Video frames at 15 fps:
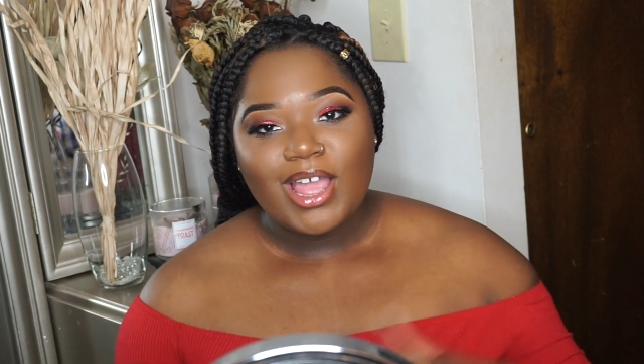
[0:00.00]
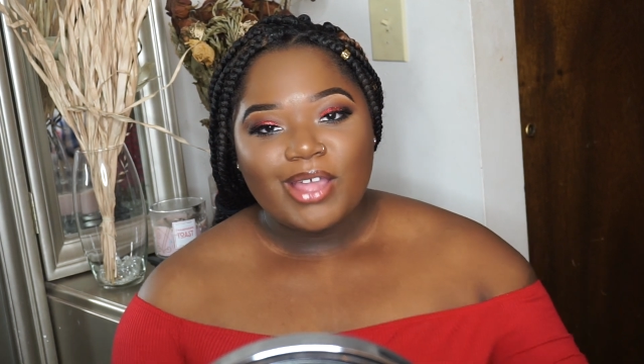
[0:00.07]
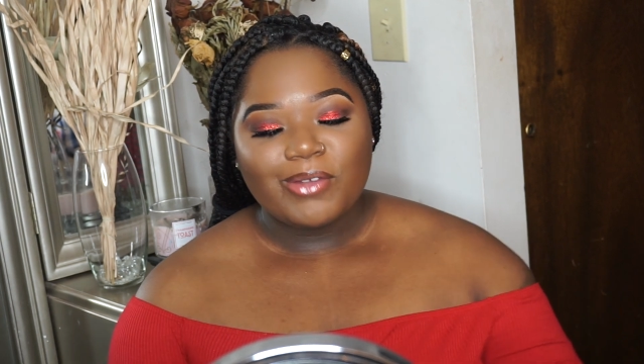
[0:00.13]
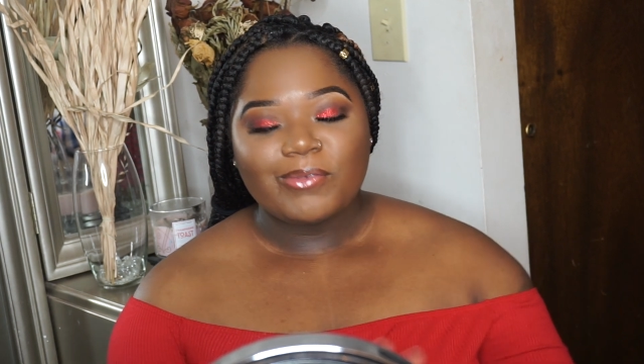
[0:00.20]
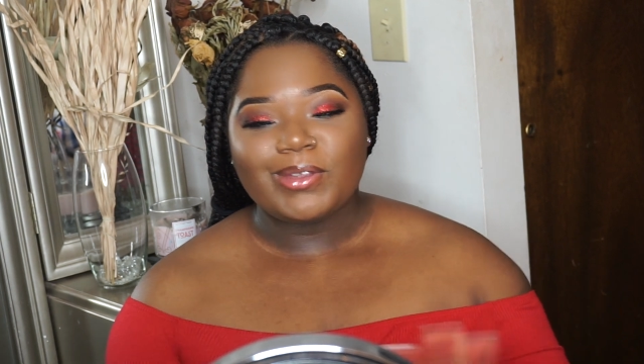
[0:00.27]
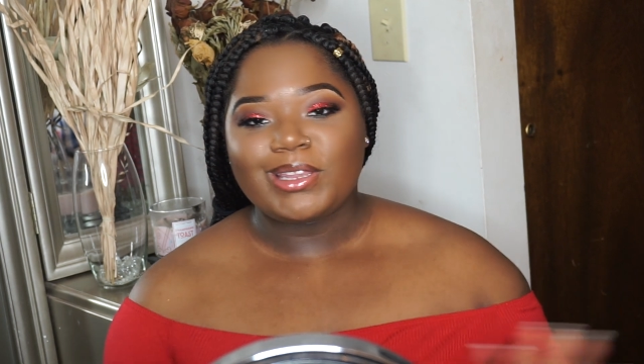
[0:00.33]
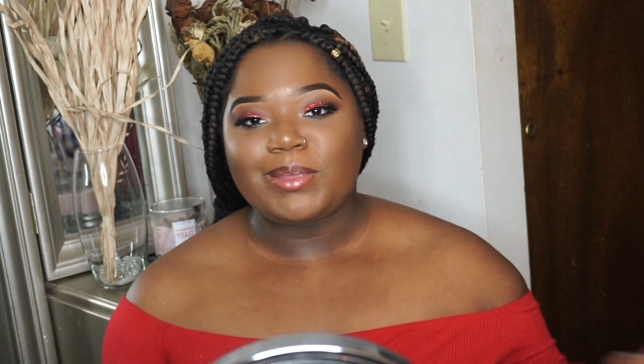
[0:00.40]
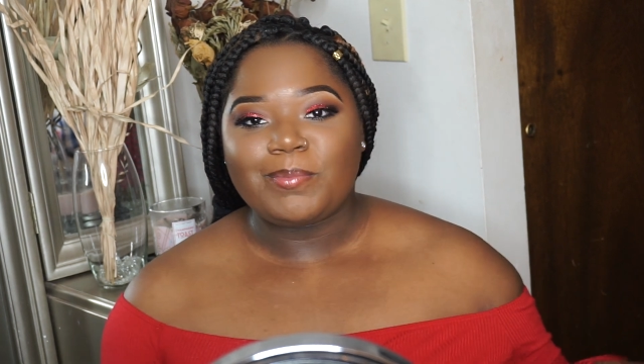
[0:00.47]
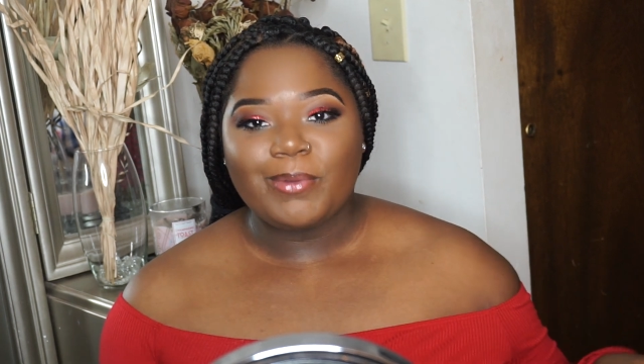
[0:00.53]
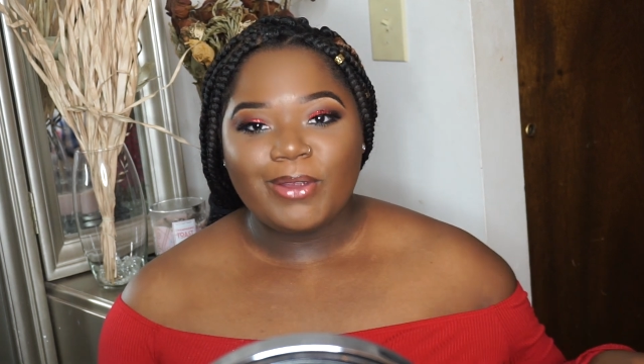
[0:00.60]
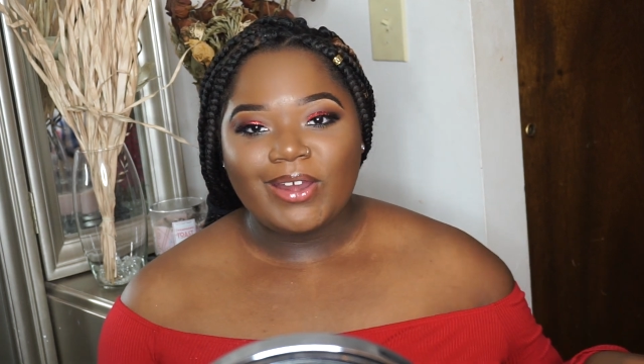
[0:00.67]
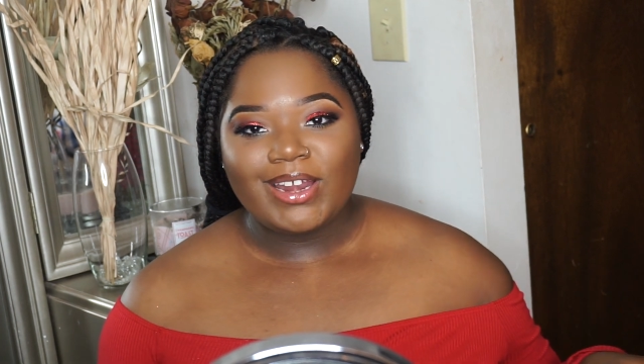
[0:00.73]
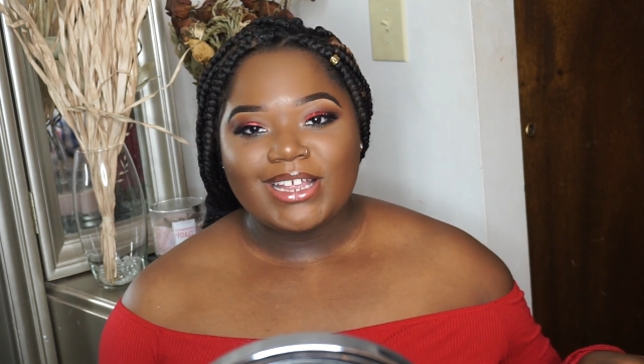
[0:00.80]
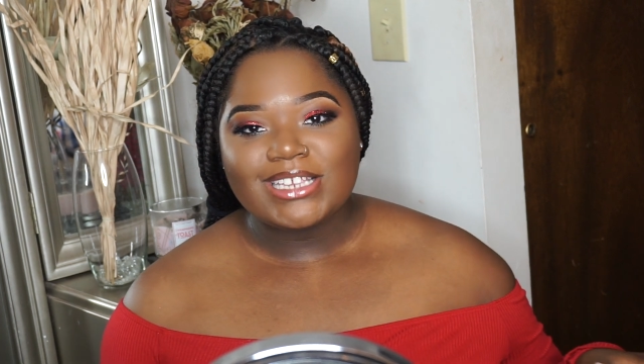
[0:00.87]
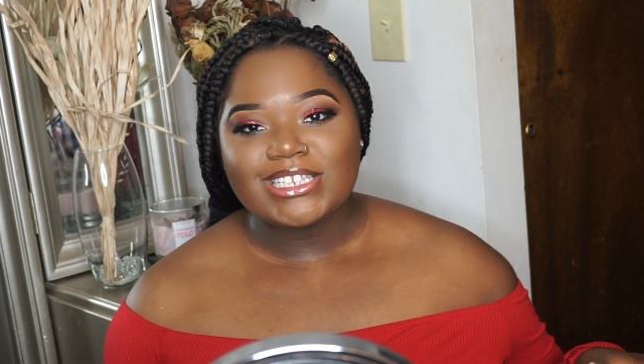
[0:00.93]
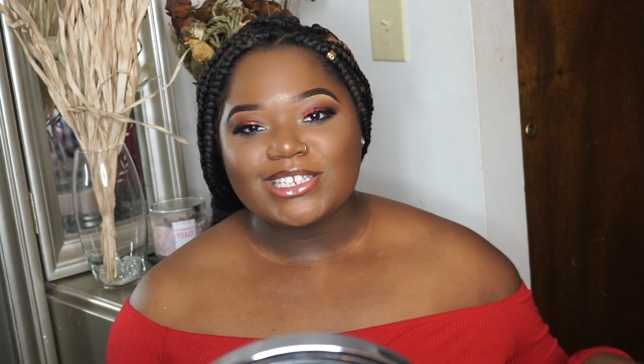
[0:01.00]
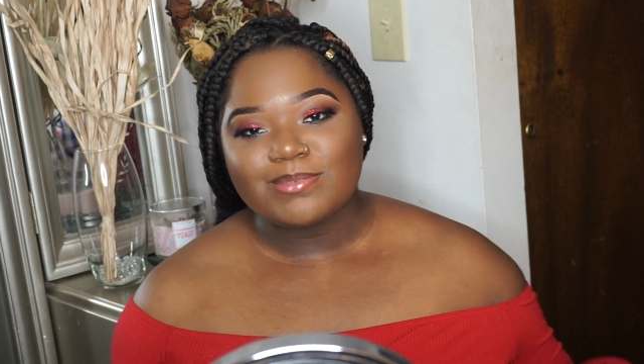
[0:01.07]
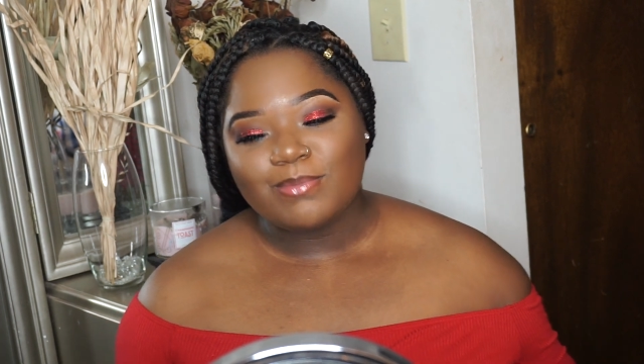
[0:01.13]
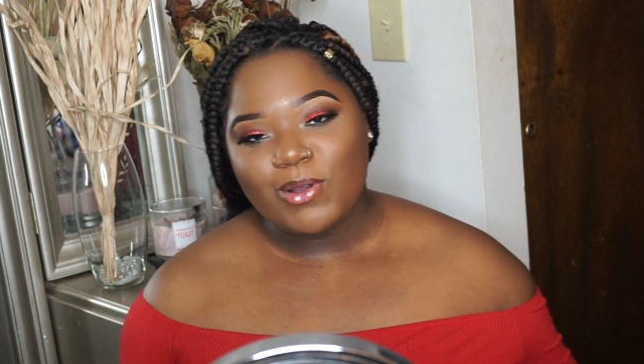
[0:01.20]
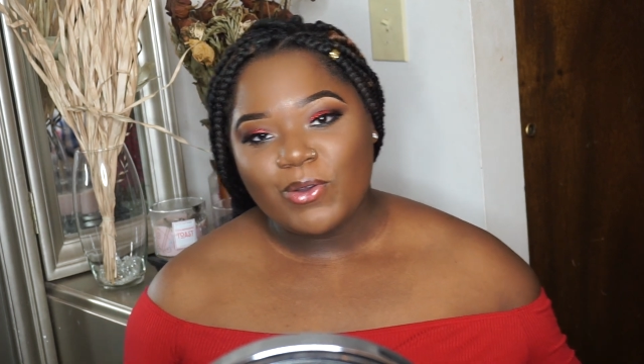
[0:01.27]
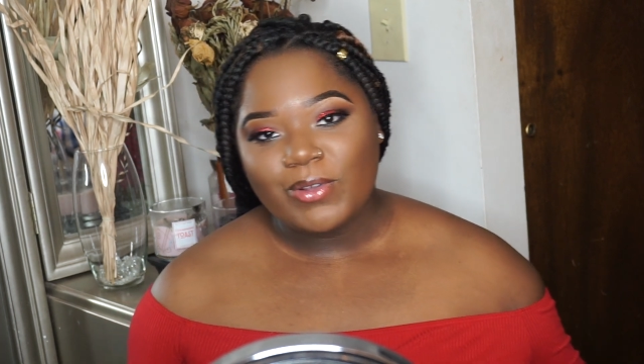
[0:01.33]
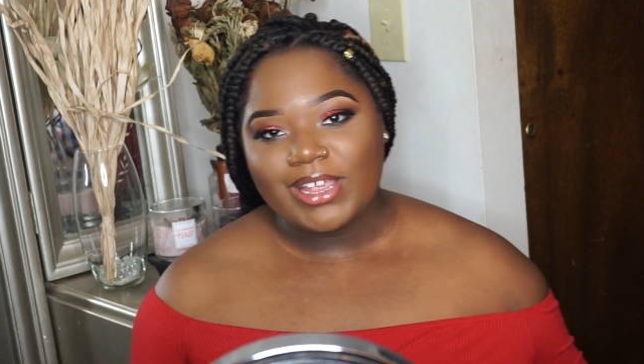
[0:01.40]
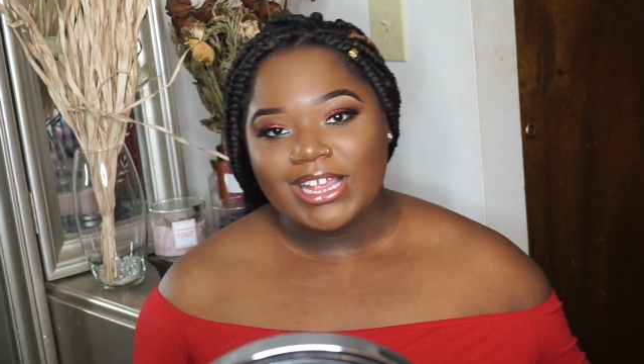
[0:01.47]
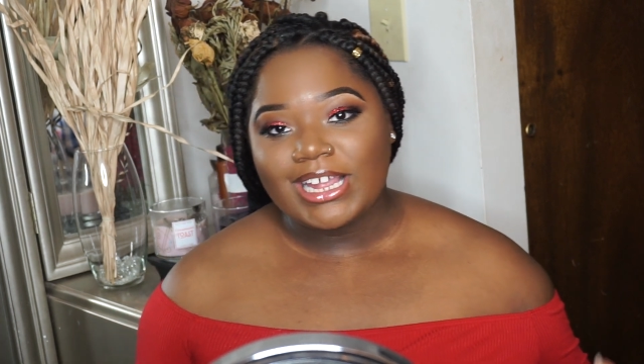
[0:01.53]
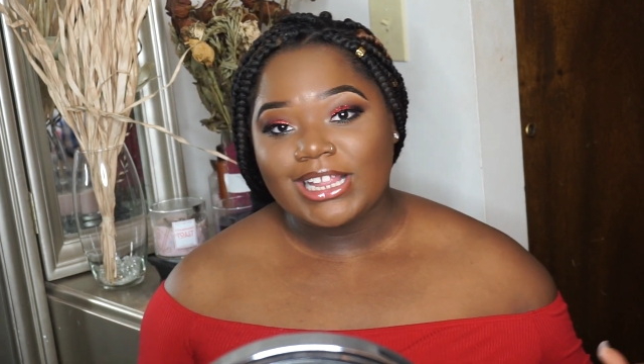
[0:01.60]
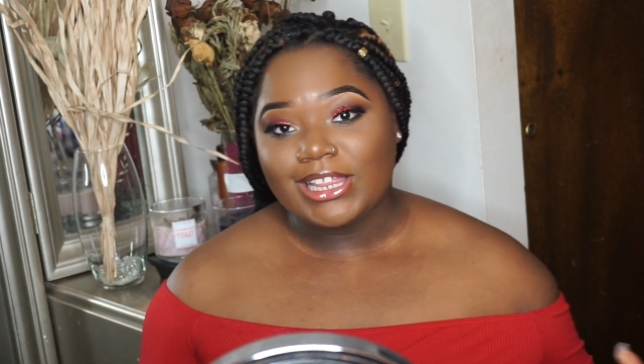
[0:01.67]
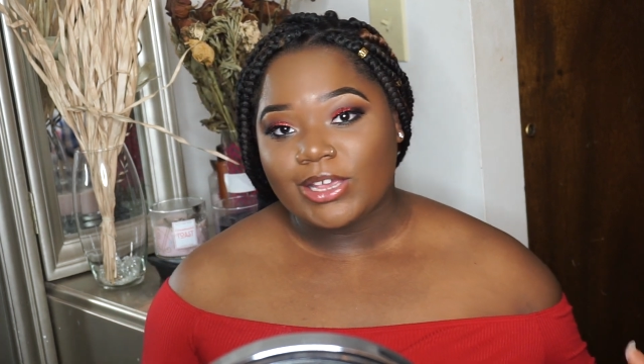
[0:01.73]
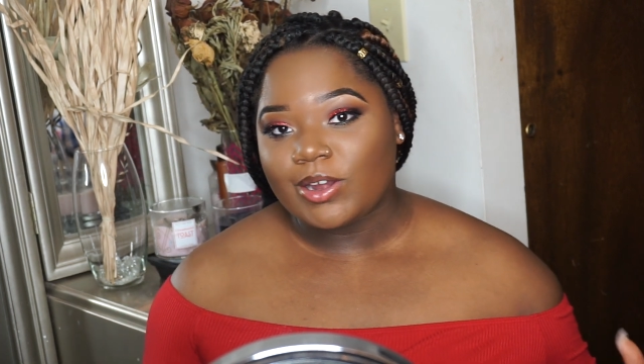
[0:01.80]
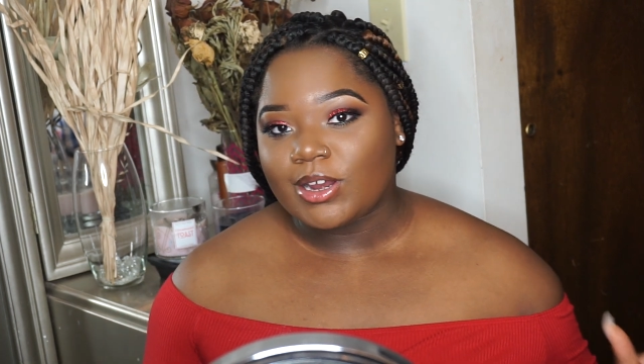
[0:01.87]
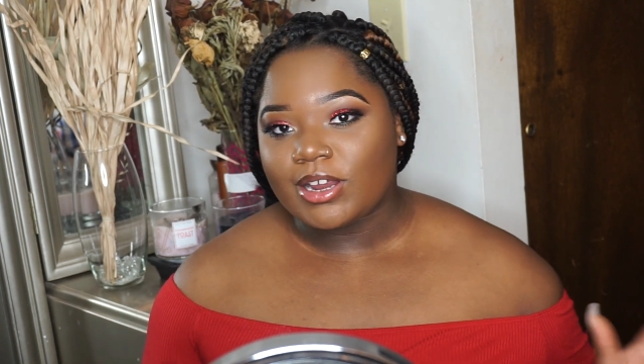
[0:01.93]
really pretty smoky
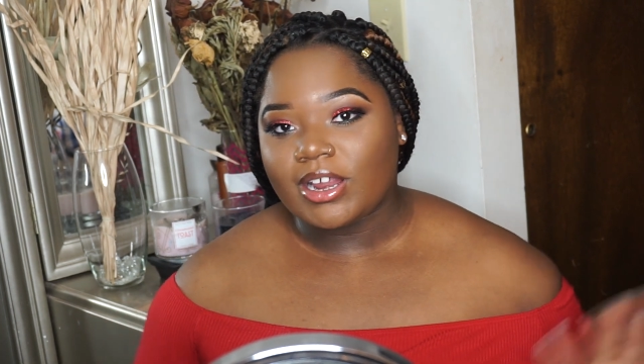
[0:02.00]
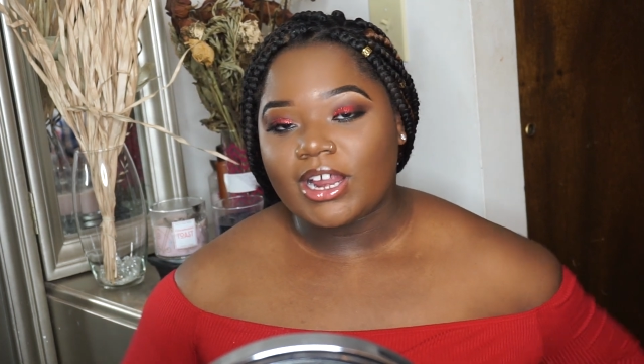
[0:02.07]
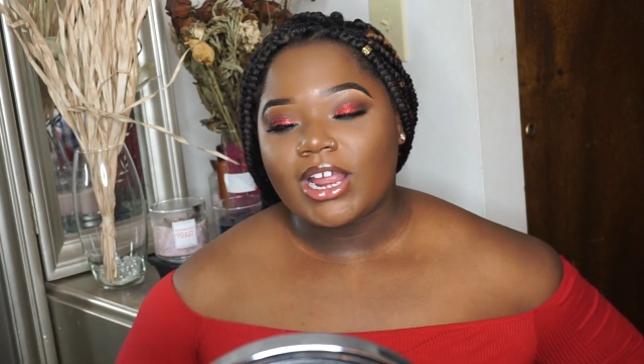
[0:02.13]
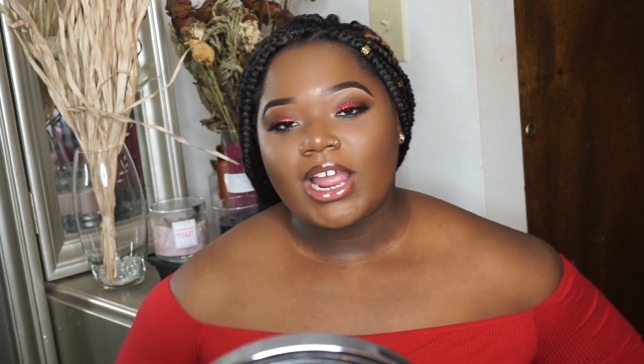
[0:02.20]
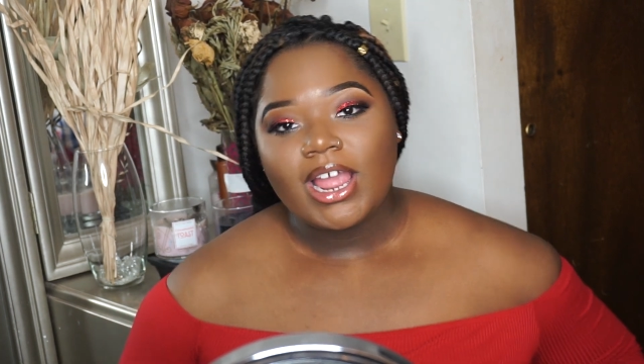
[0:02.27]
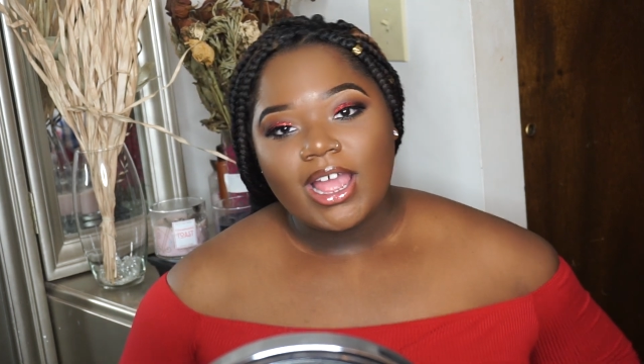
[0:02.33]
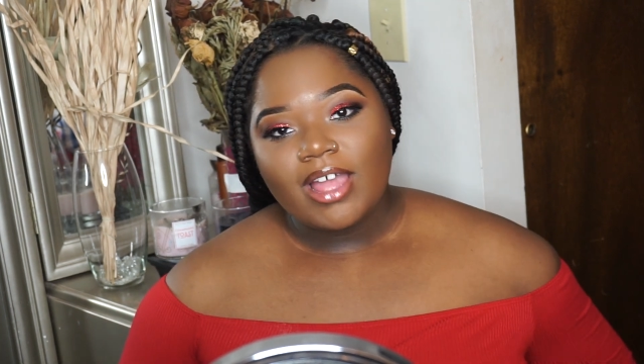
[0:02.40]
glitter